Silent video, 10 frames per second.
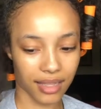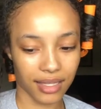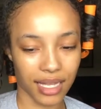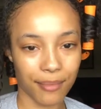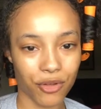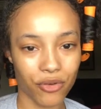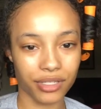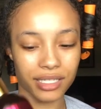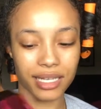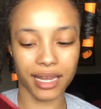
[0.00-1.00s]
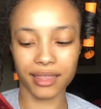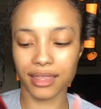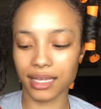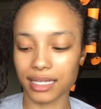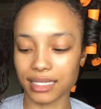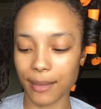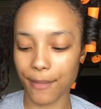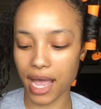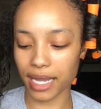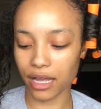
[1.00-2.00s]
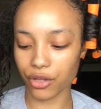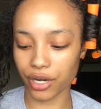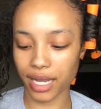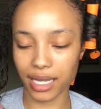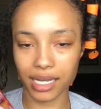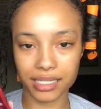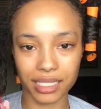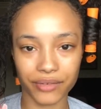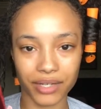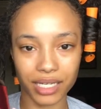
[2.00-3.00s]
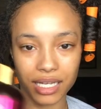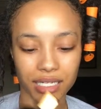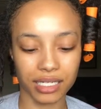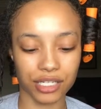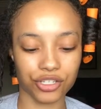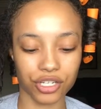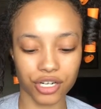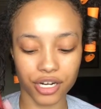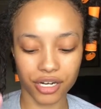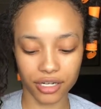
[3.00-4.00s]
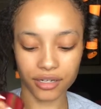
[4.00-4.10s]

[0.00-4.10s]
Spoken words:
Then I'm going to take this Mielle Organics leave-in conditioner,